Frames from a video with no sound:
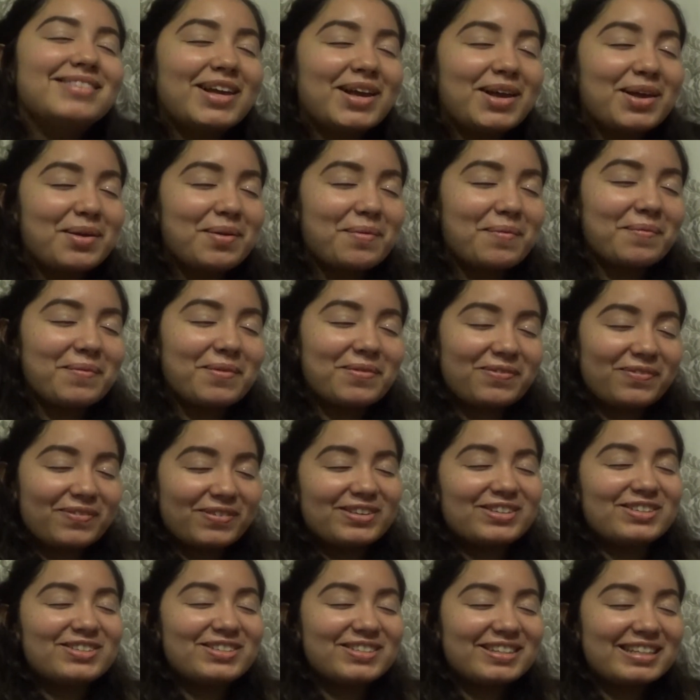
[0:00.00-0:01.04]
I am
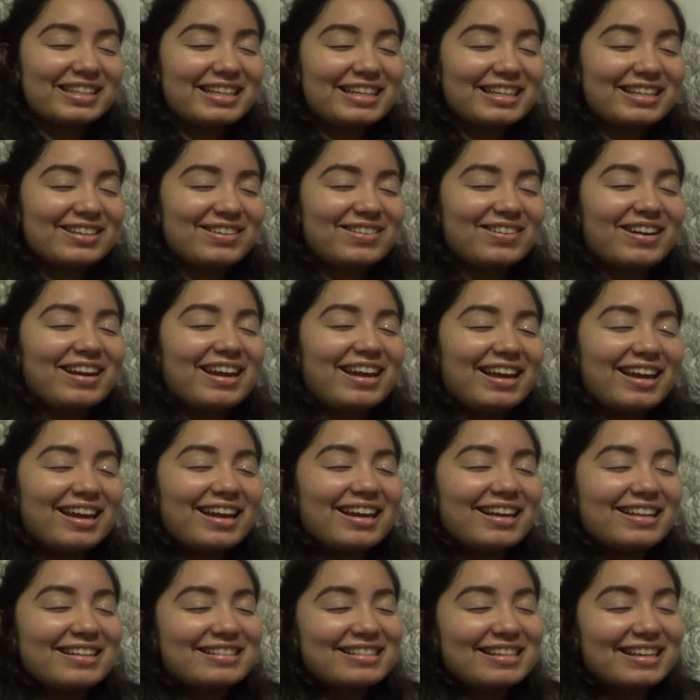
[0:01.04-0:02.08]
officially in your
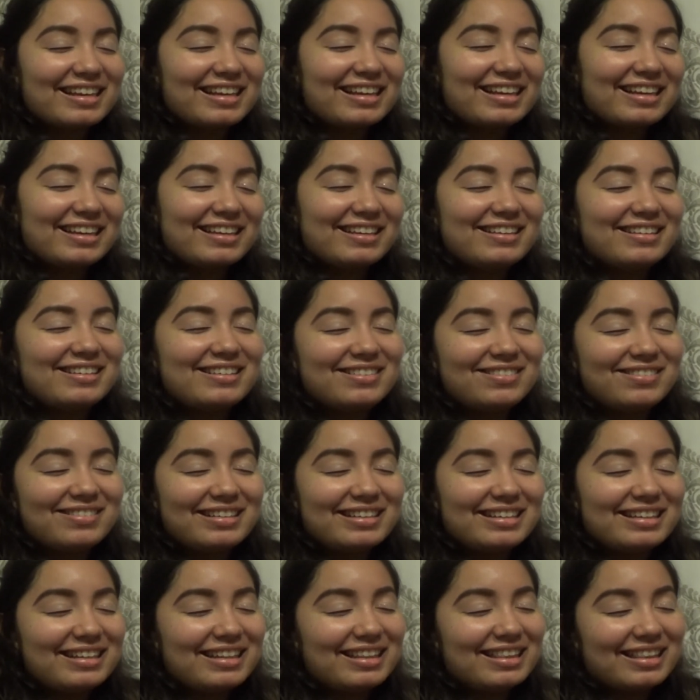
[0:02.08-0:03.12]
hands. I can't do
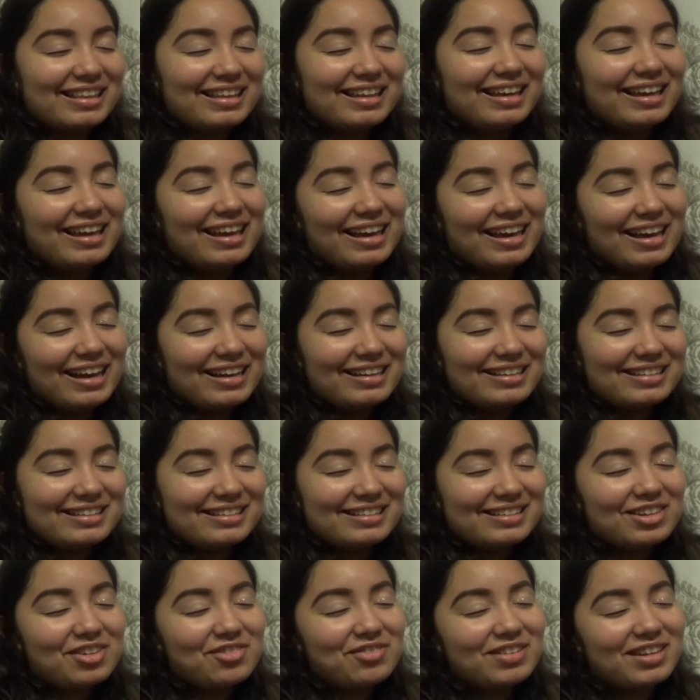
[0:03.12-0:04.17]
any. I
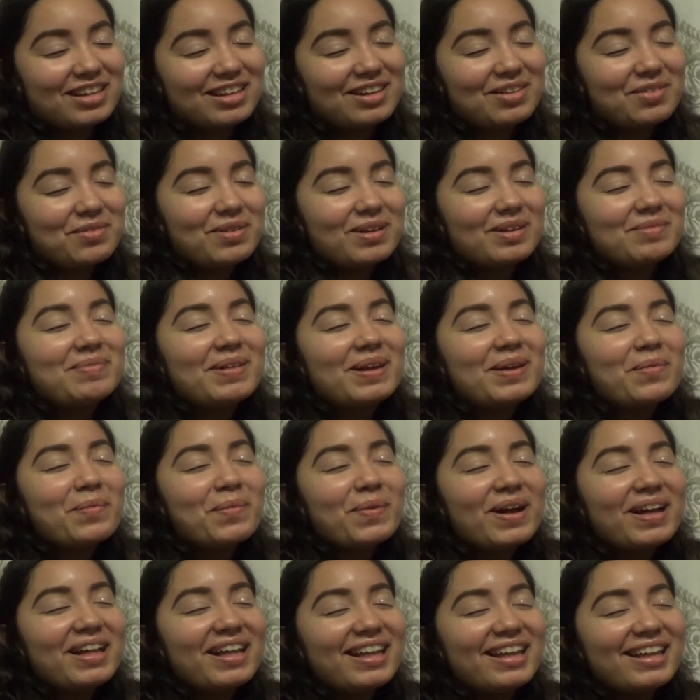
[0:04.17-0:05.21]
should have done it one by
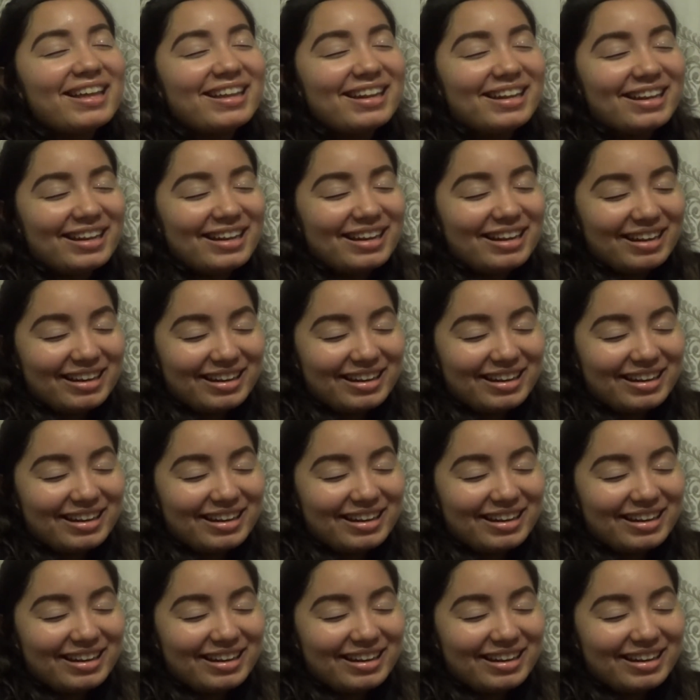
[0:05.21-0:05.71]
one.